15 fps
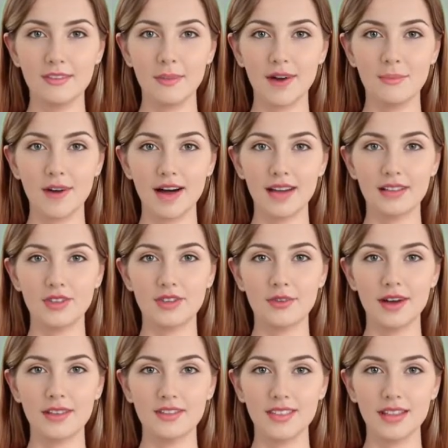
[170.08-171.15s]
My mind had
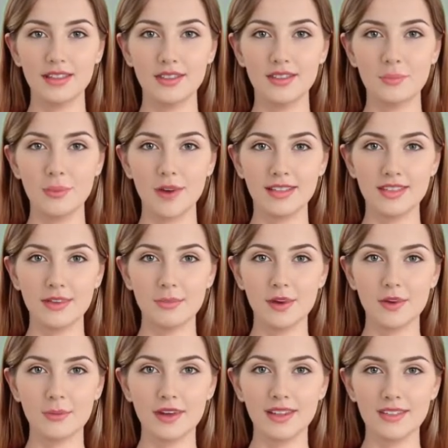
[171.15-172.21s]
transcended the present
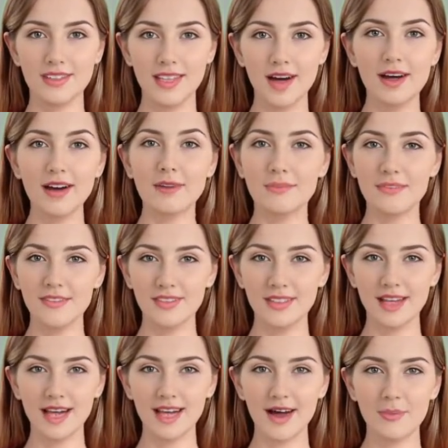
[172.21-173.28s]
moment in time,
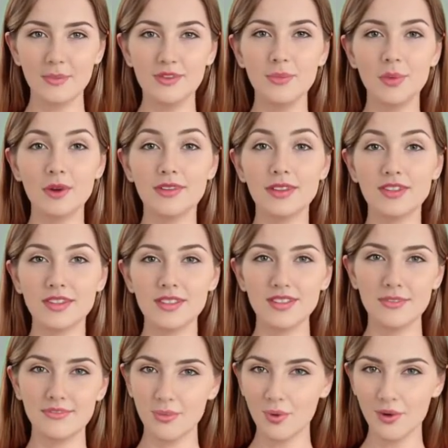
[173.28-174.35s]
and I was more than
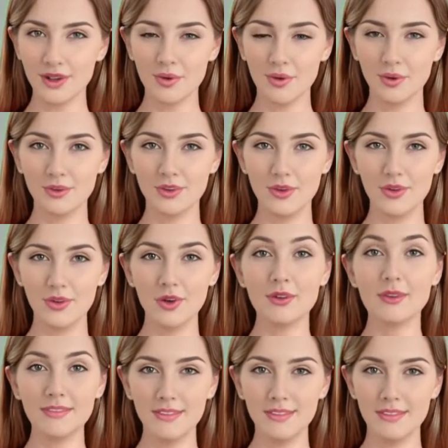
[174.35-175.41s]
just a 4-year-old
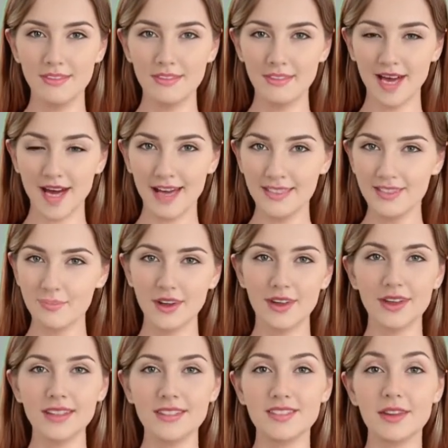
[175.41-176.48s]
girl. I
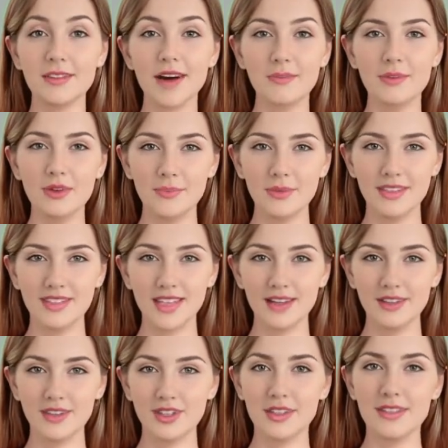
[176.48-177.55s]
experienced a level of
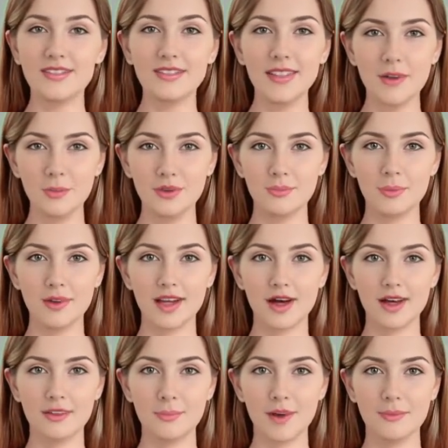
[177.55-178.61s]
intelligence that was
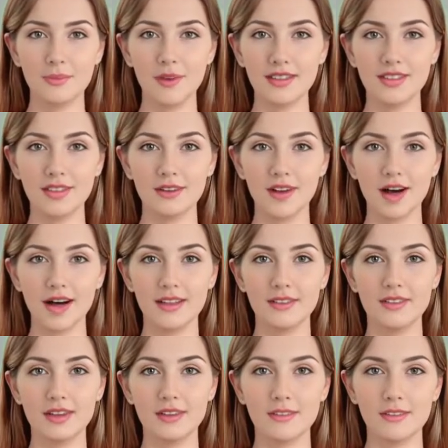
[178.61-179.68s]
beyond my present
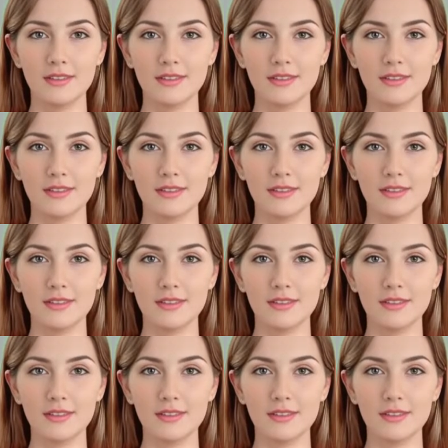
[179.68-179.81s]
life.